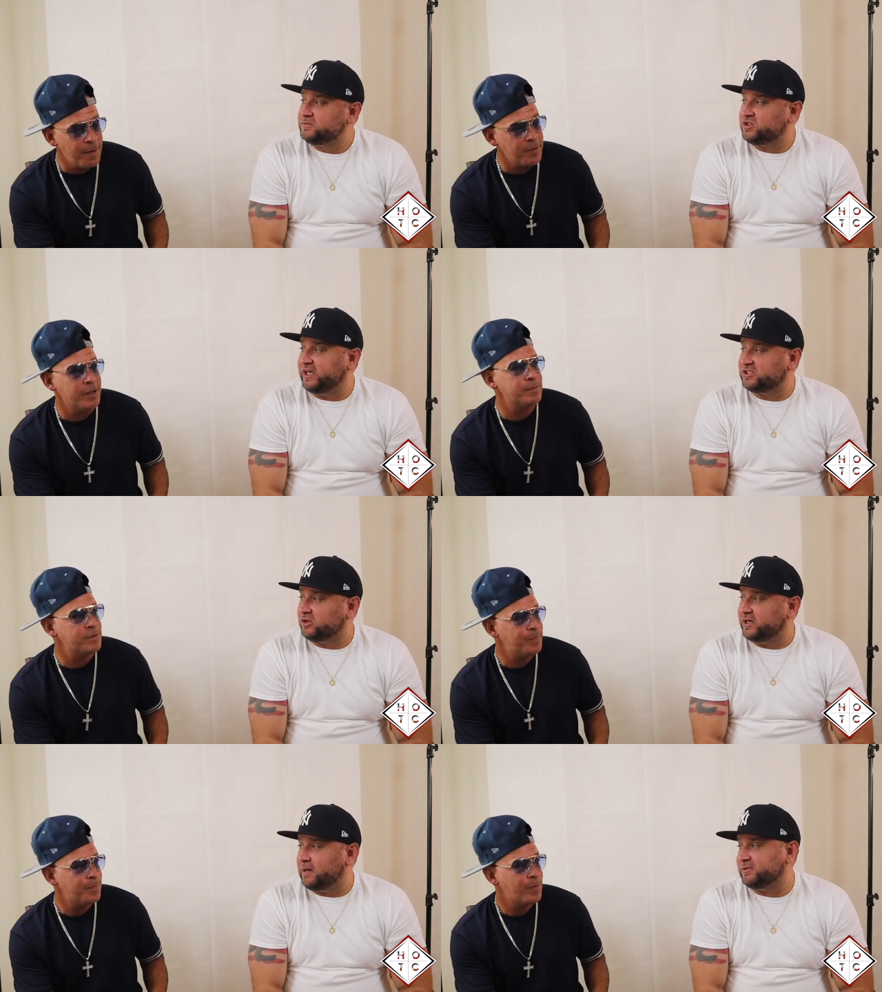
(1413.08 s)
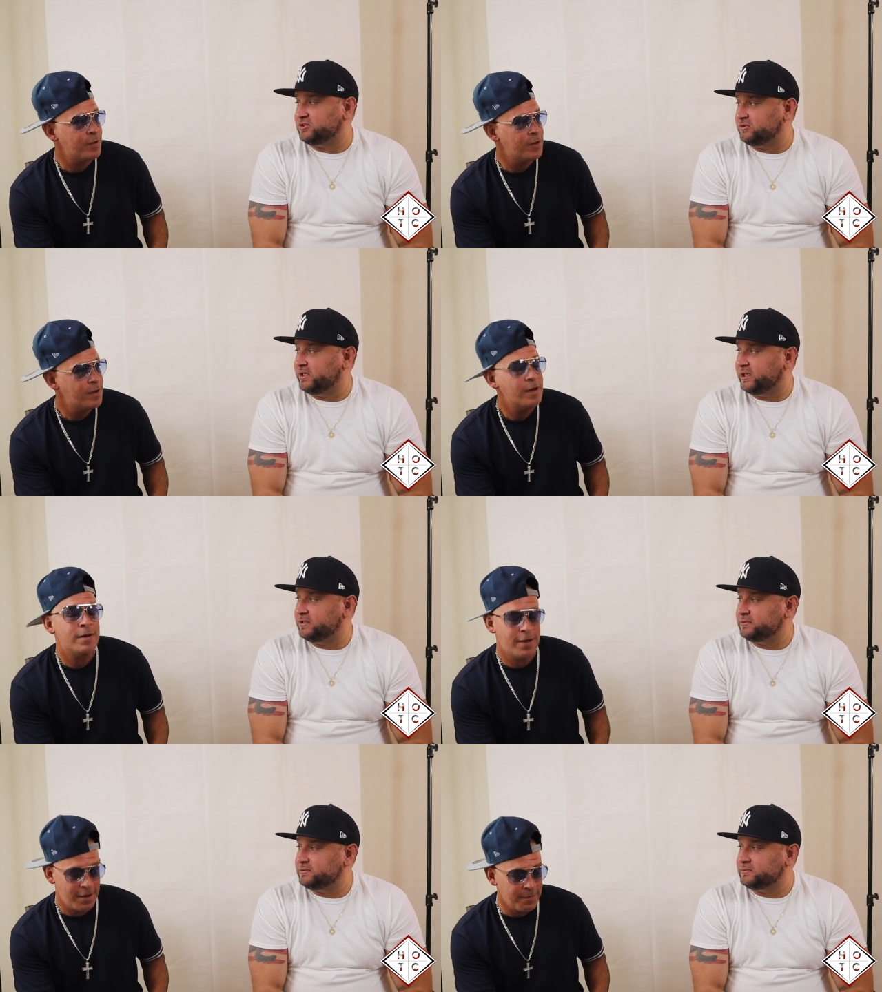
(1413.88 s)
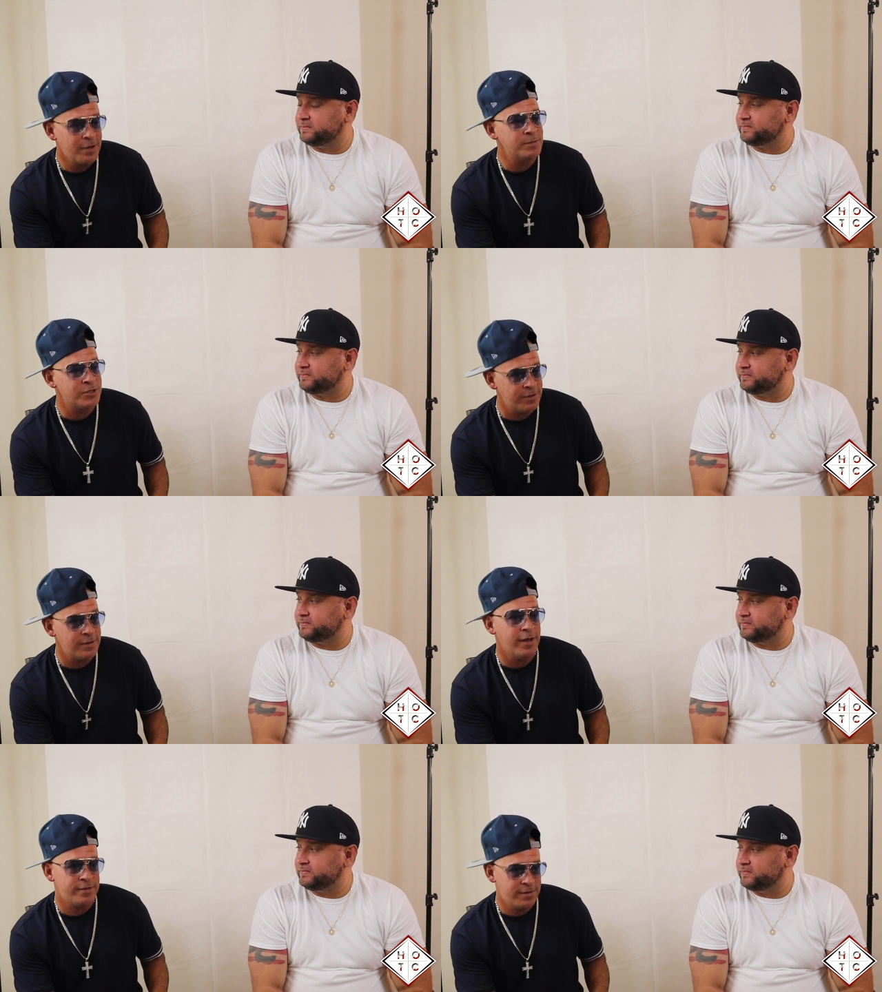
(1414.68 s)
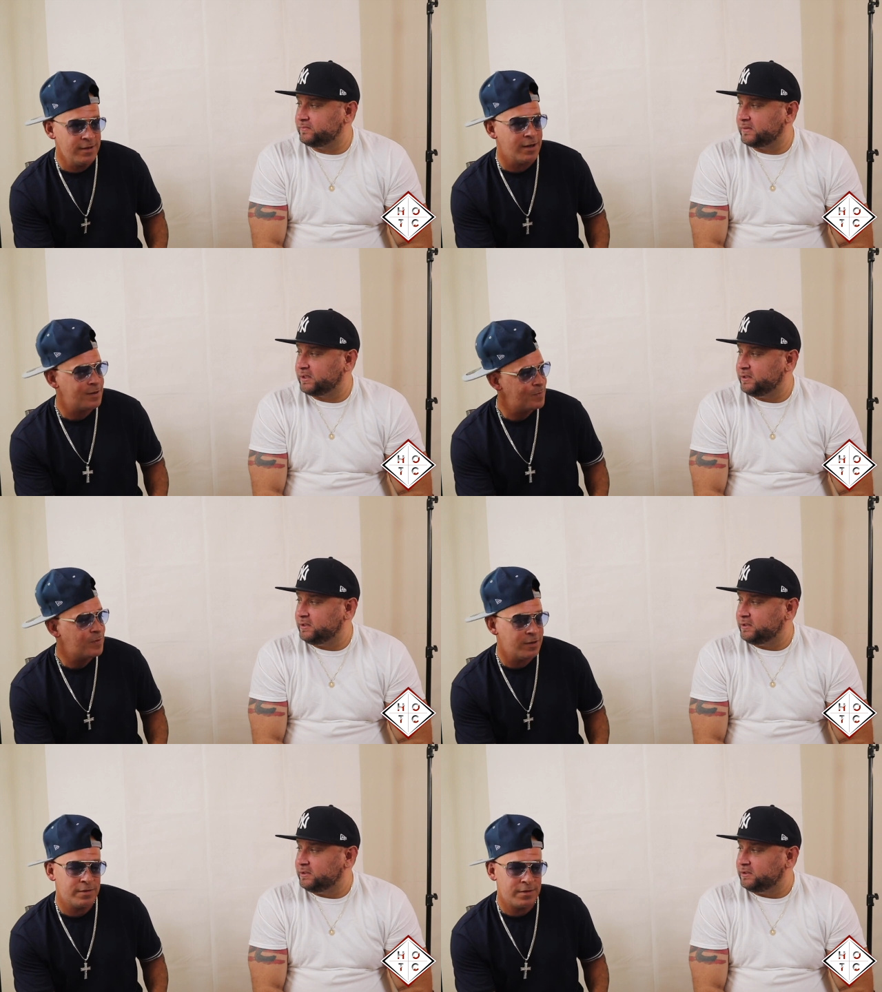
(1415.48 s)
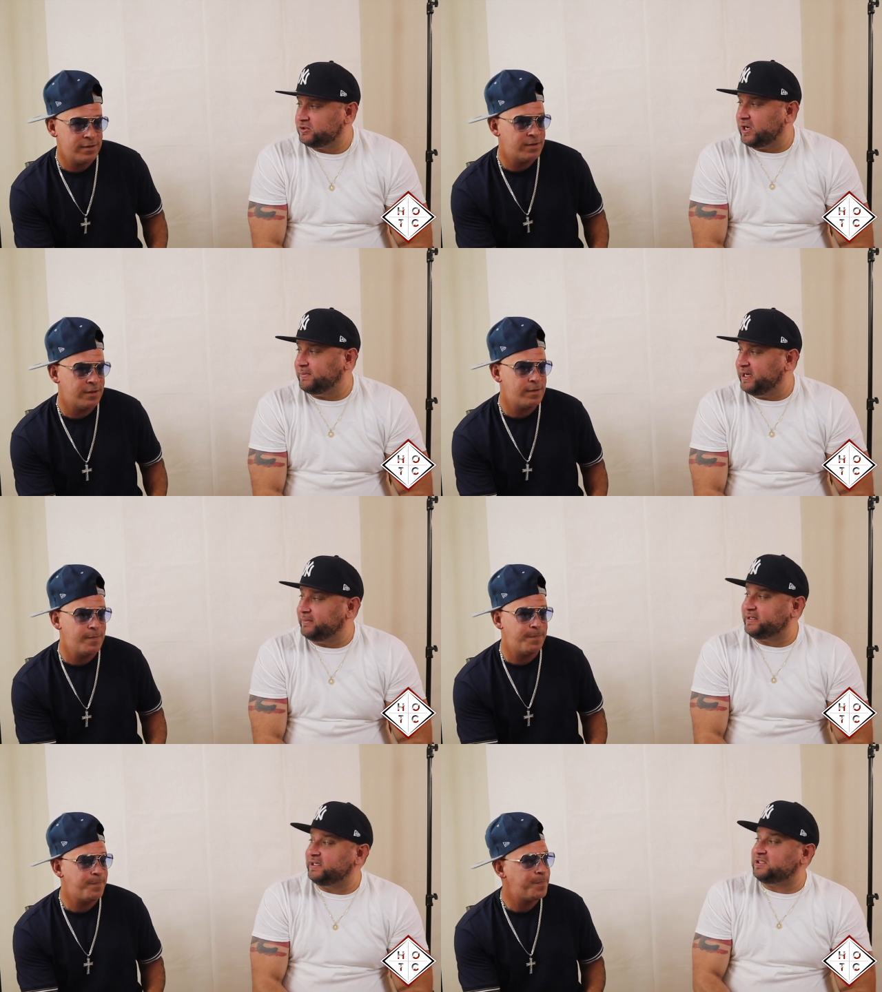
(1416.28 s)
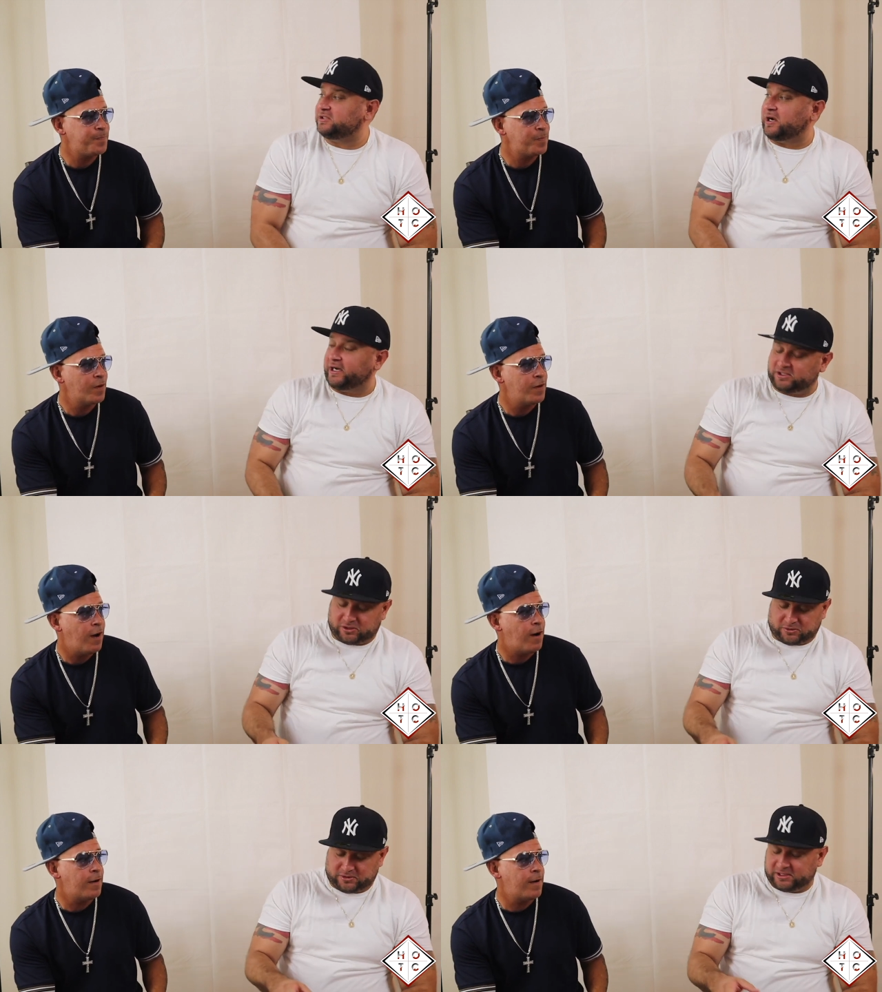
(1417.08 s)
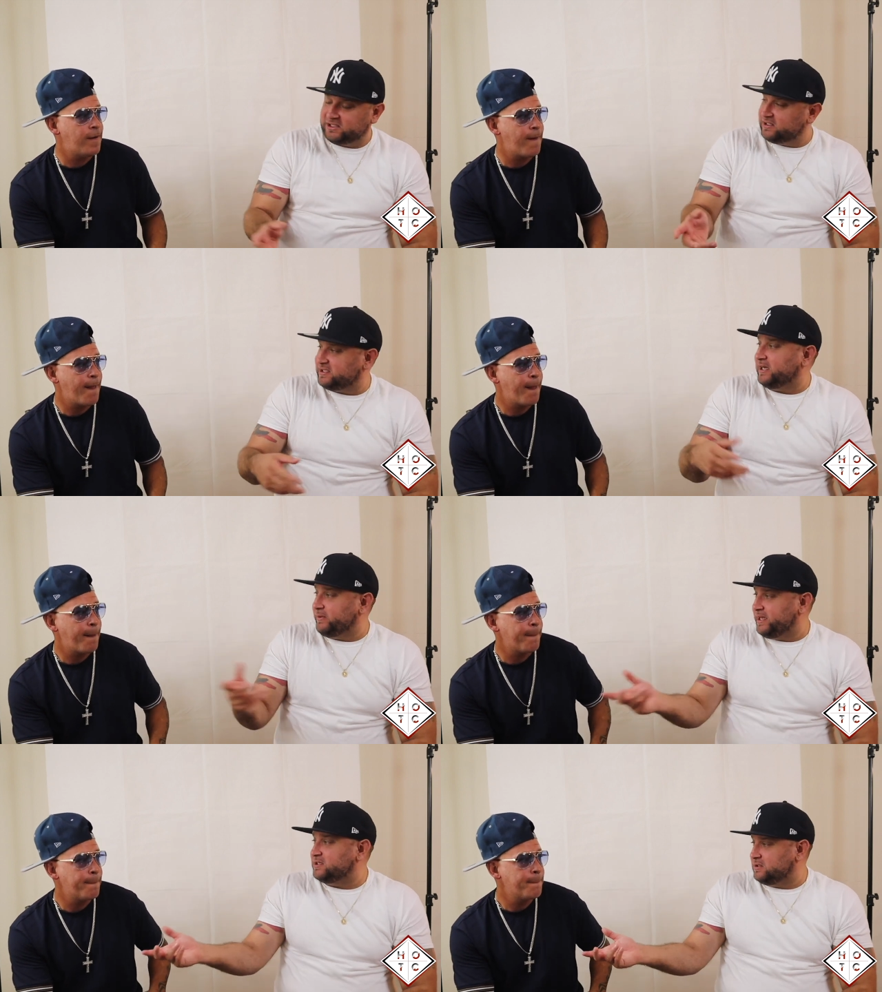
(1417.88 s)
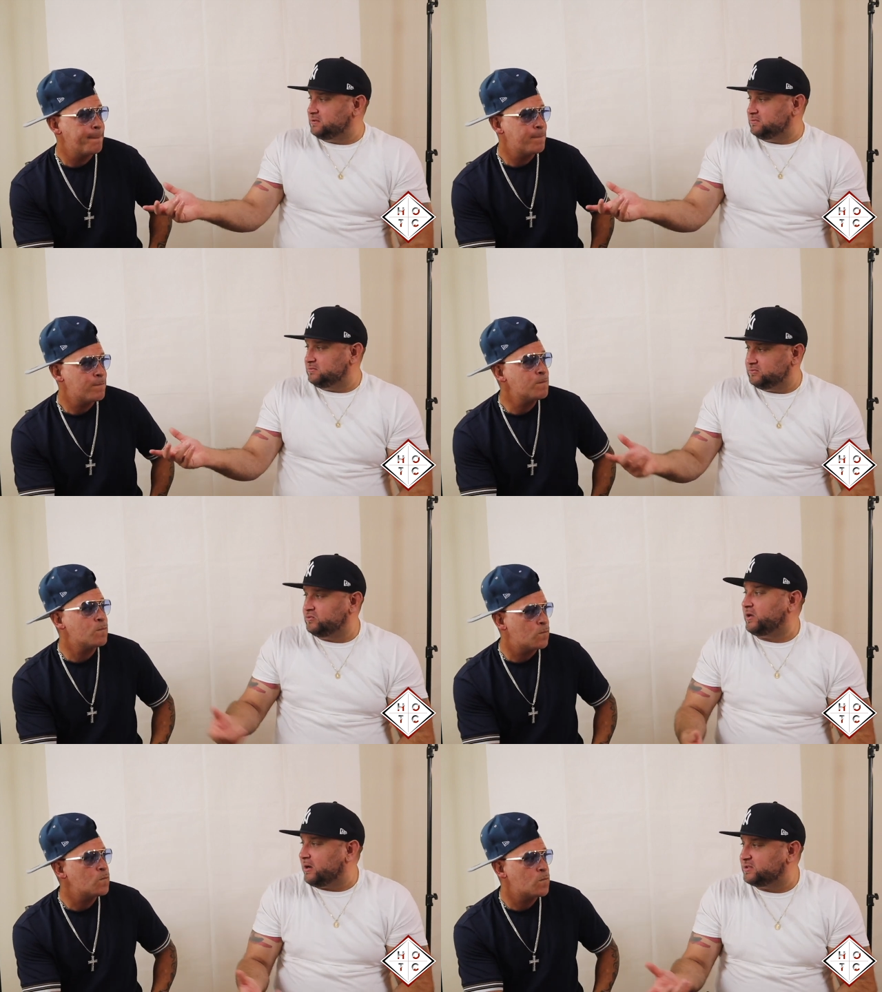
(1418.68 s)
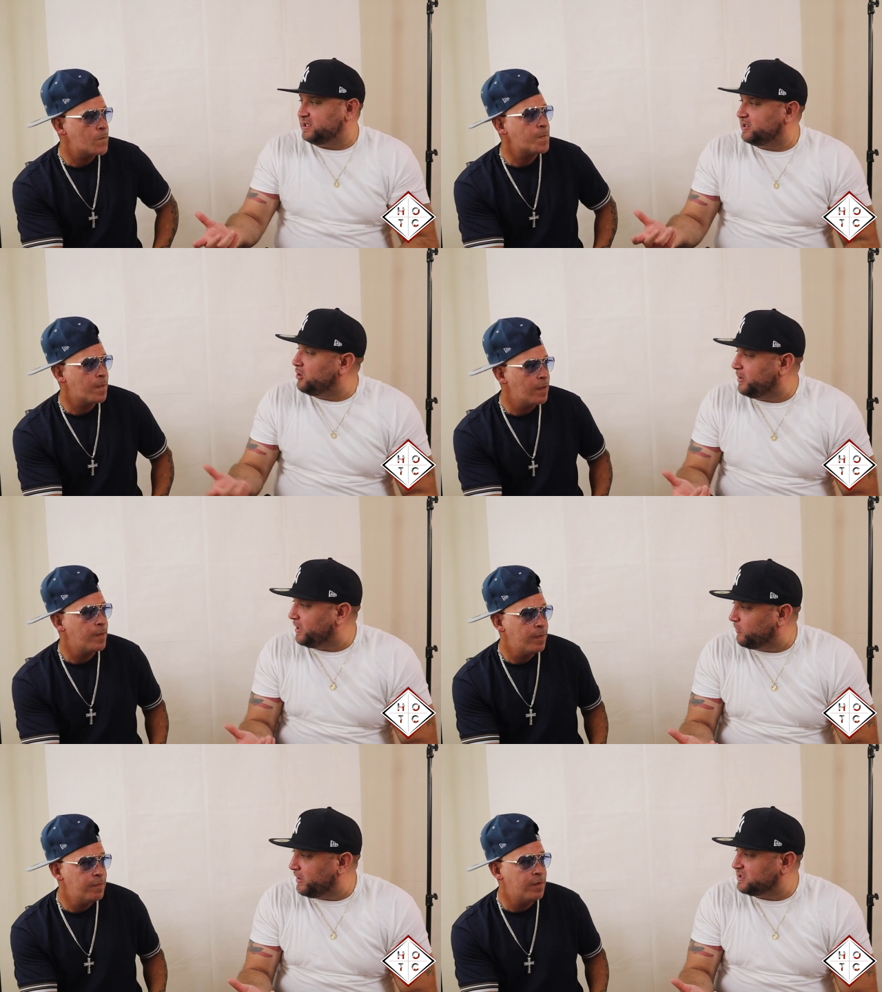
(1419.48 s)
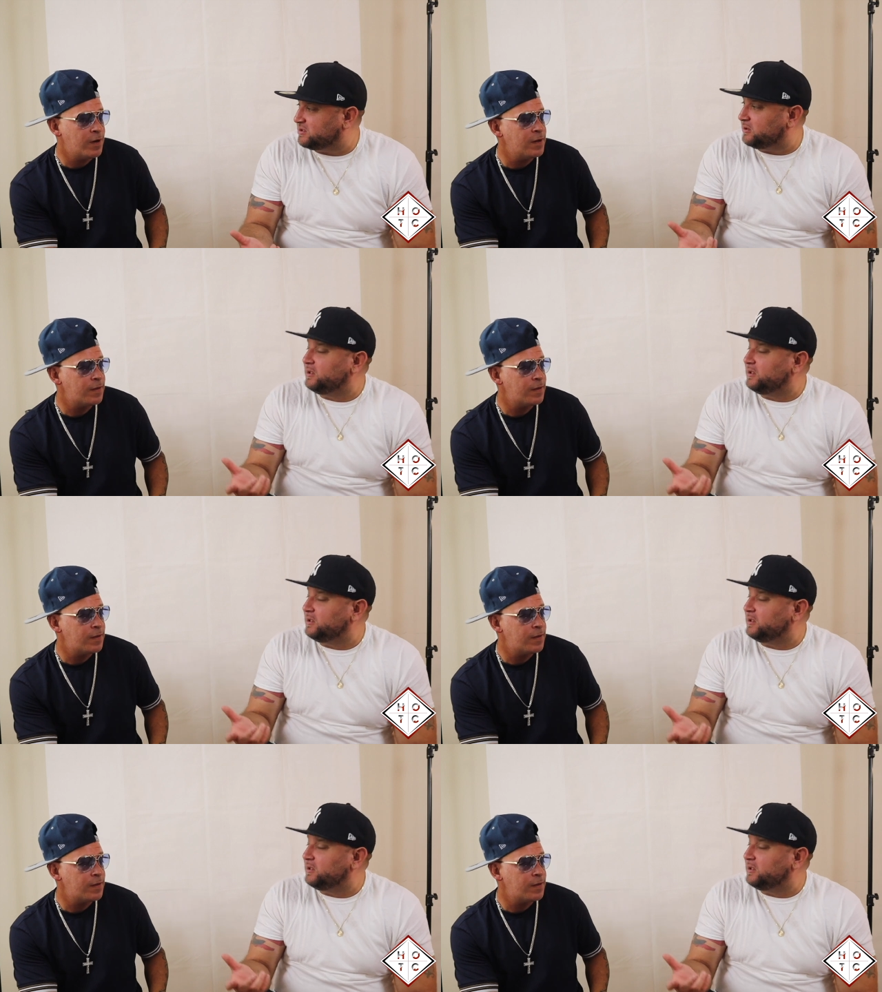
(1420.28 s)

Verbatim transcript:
Speaker 1: Eminem, so they saw an opportunity.
Speaker 2: Eminem, uh, yeah. They, they,
Speaker 1: so Eminem, this is all right. So this is a segue into where I was going to go
Speaker 2: anyway.
Speaker 1: Right.